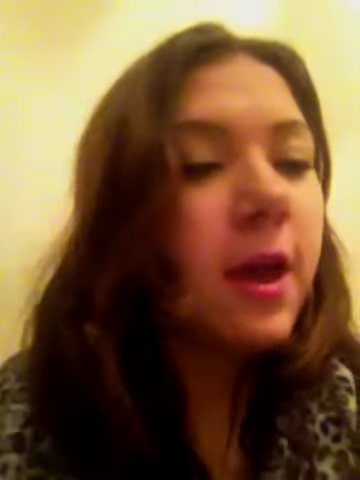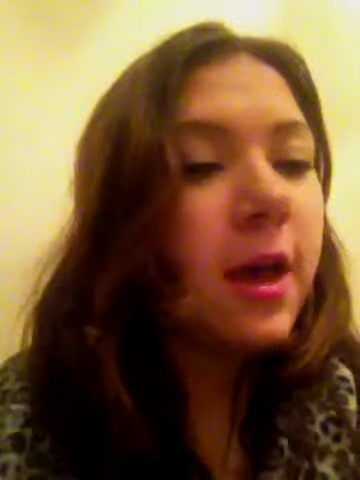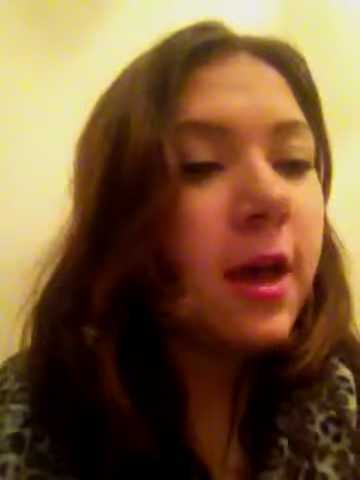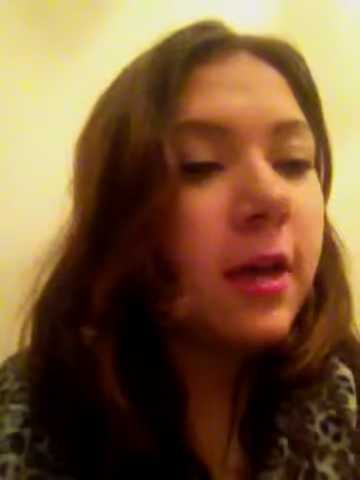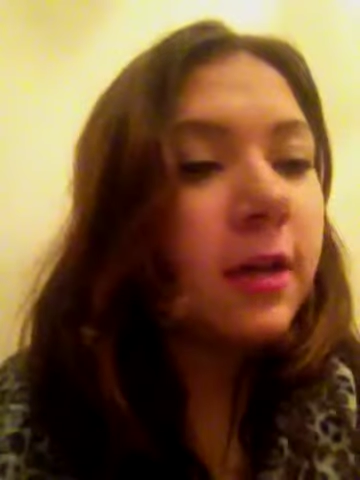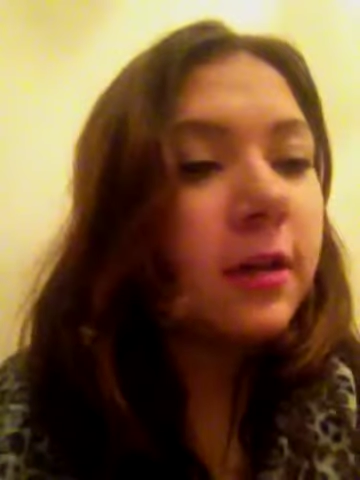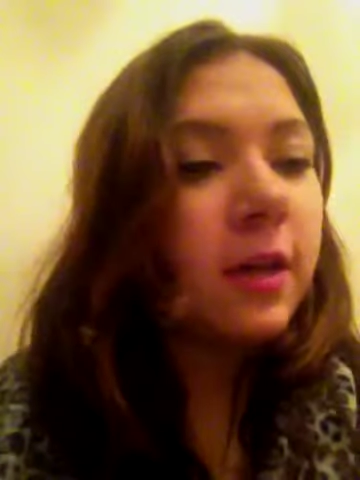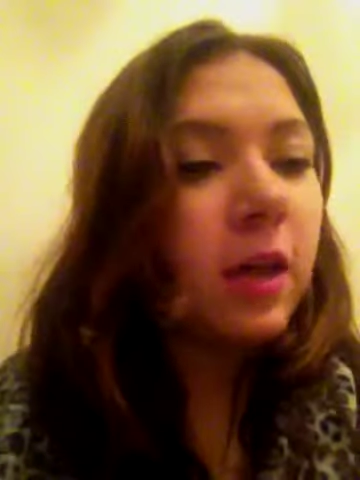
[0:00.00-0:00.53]

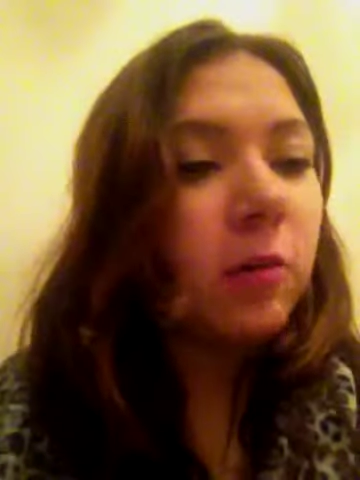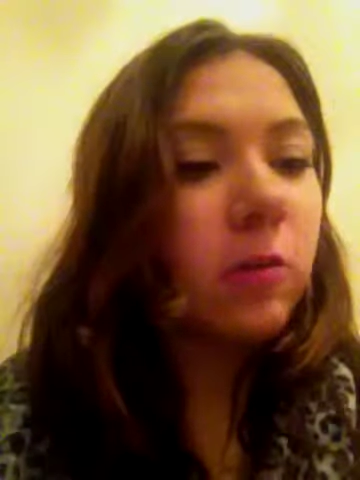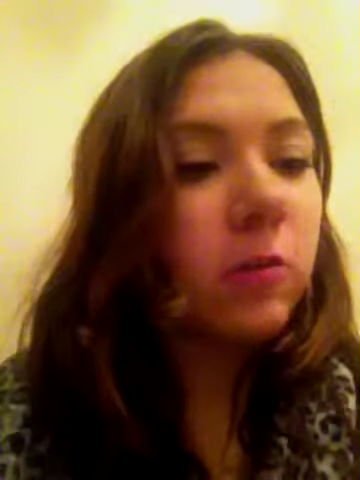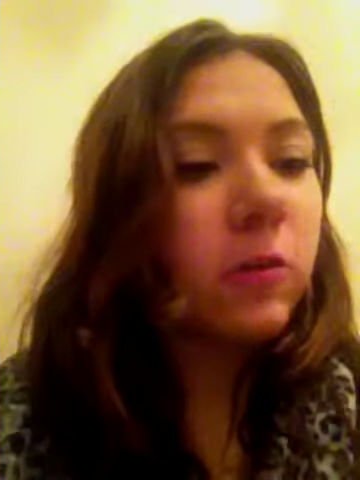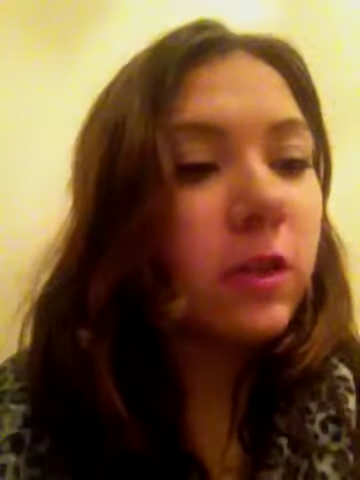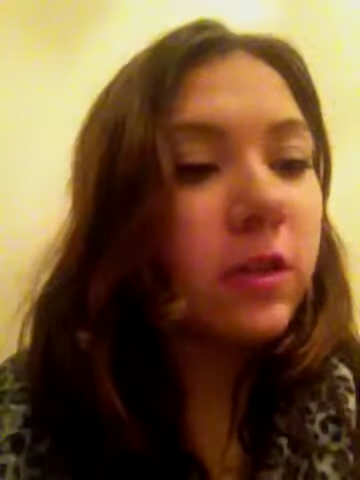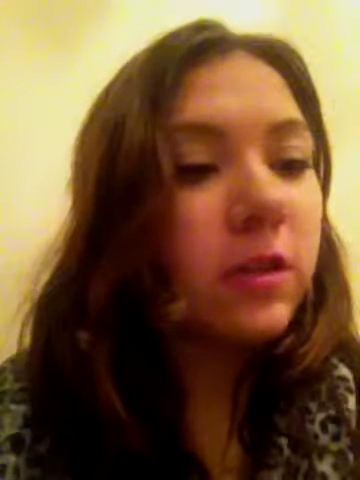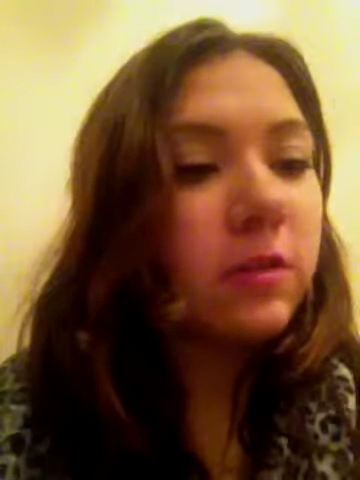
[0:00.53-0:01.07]
And I got
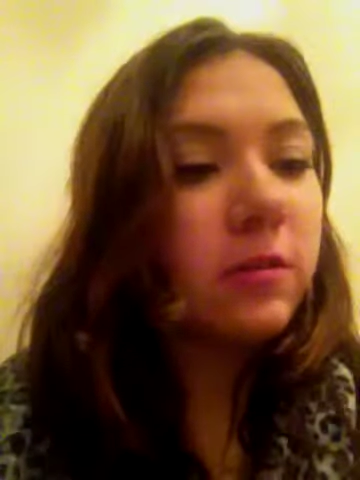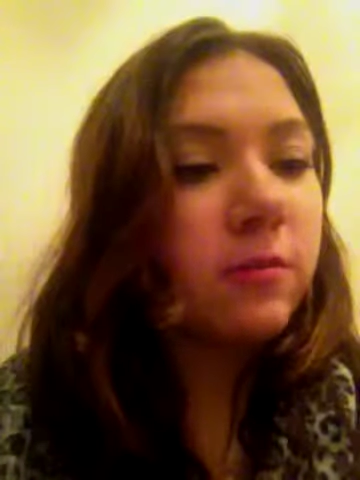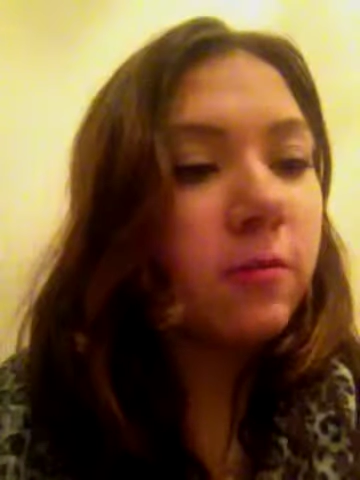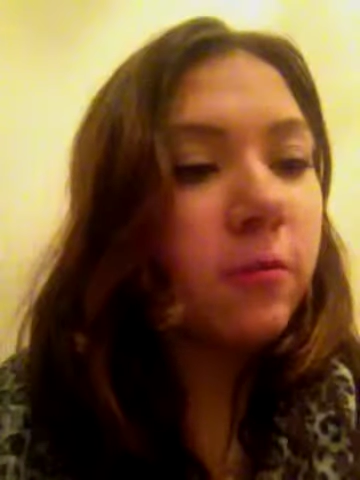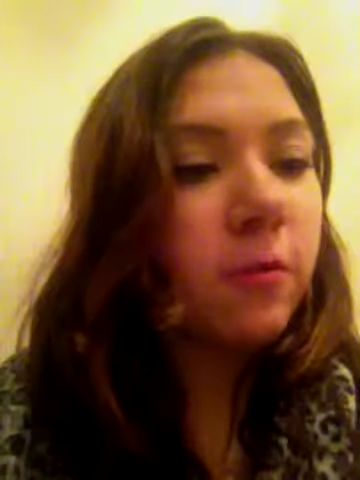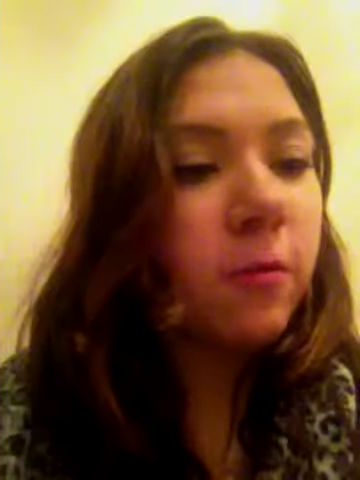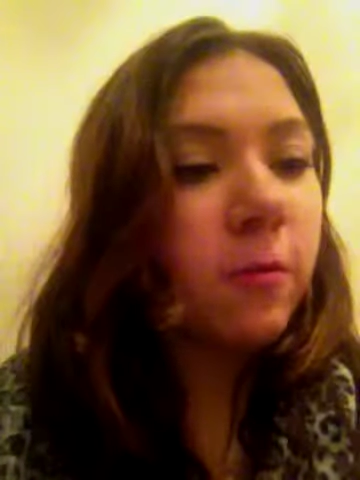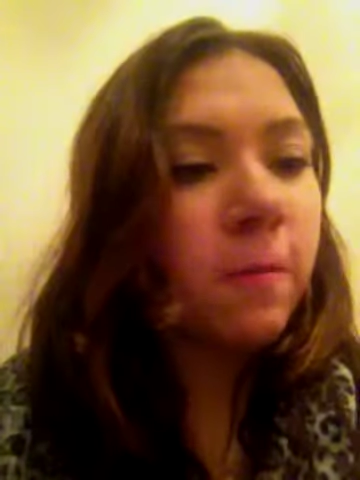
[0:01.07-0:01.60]
this
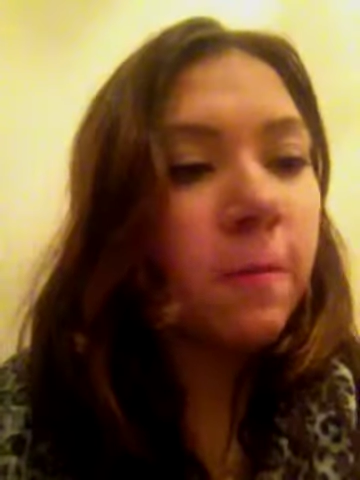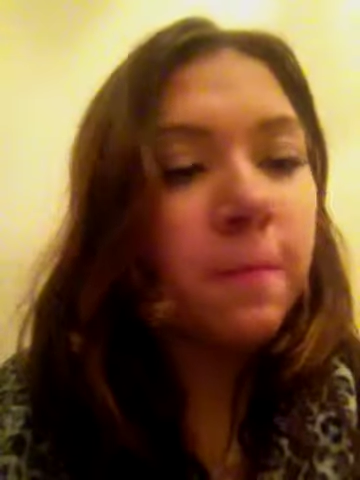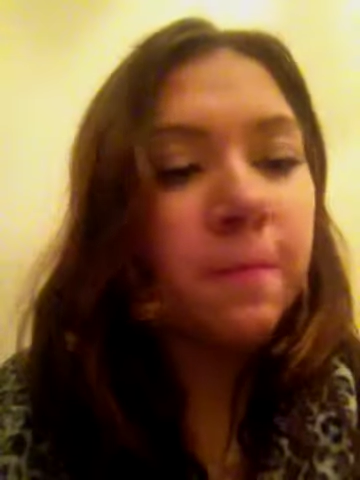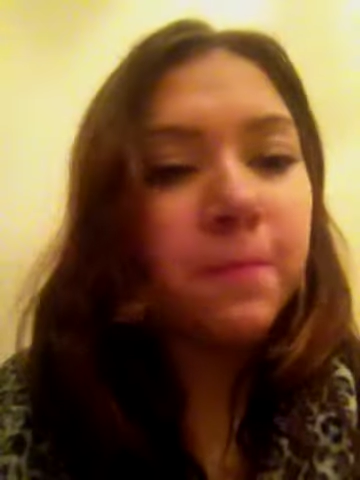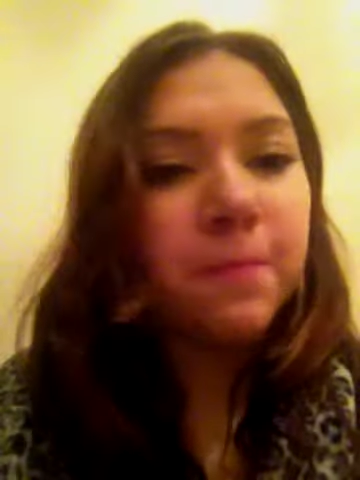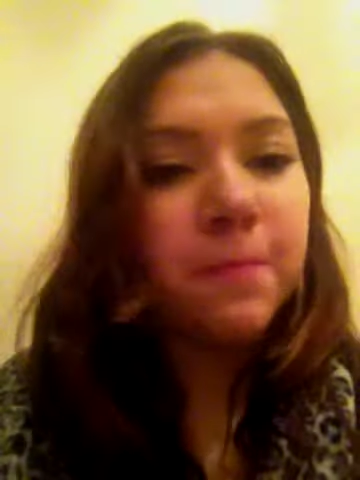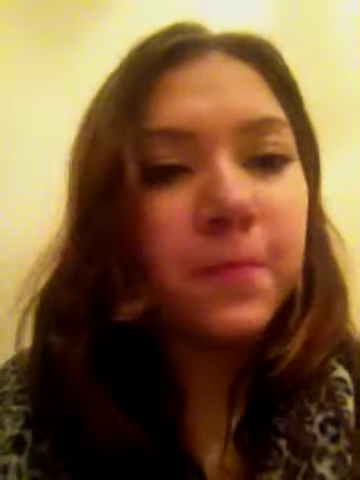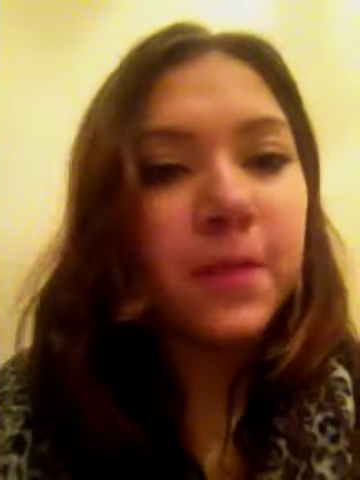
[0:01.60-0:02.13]

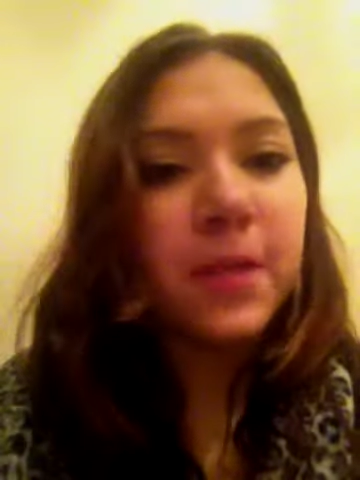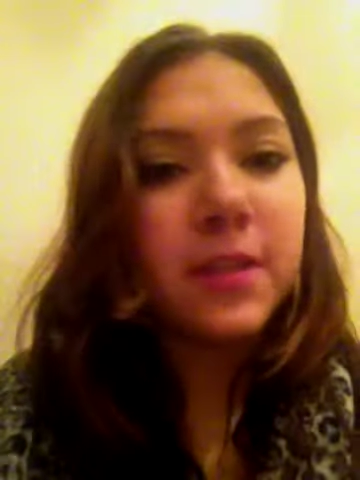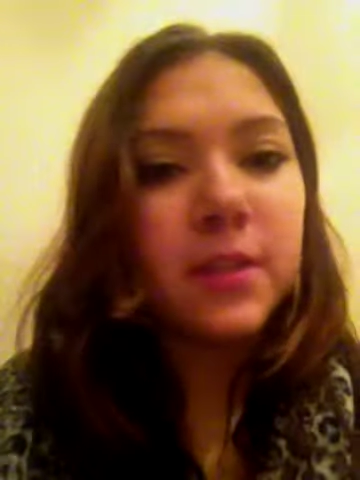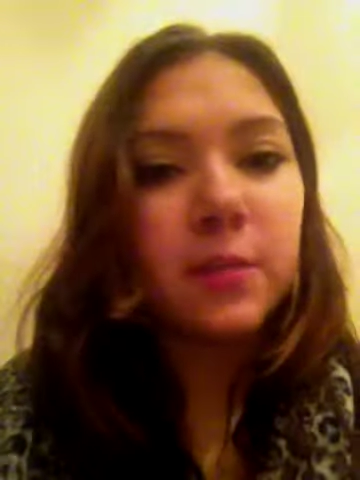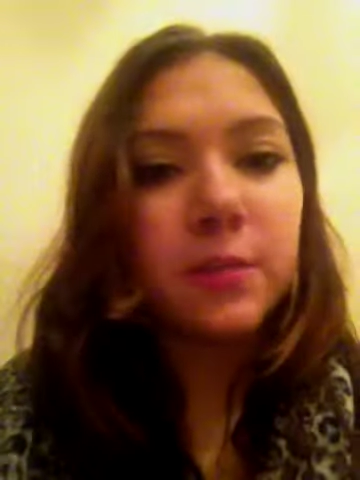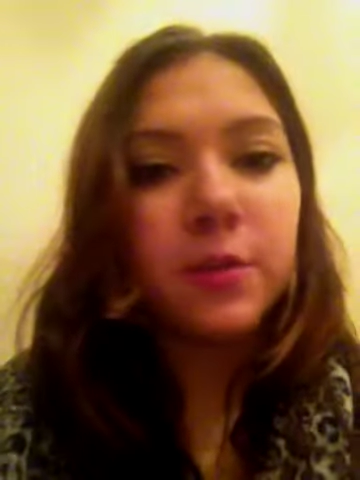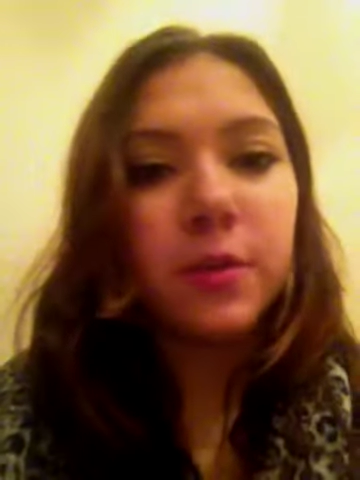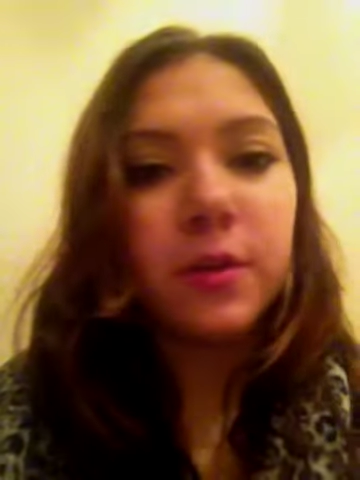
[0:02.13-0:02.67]
from
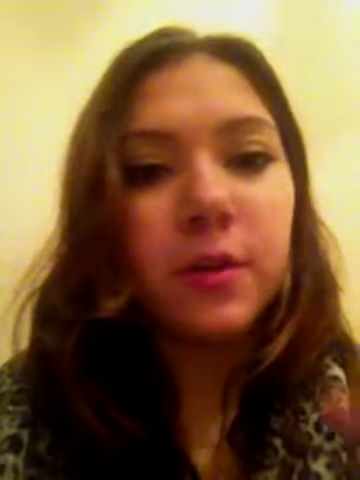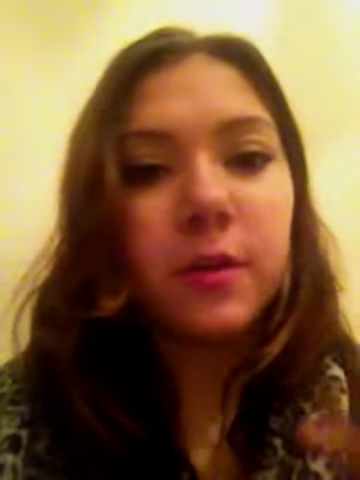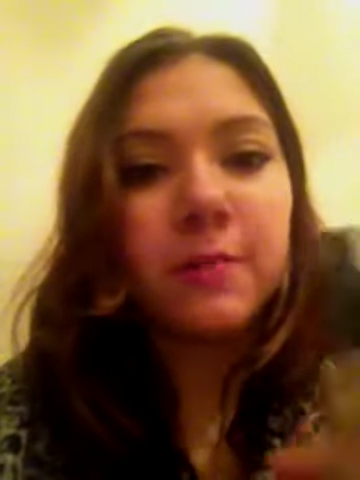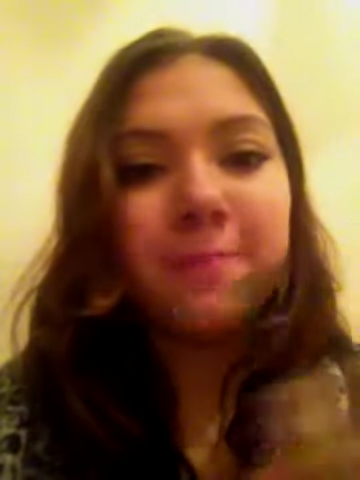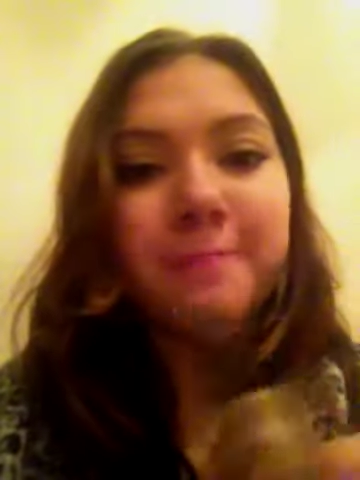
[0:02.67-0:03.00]
Superdrug.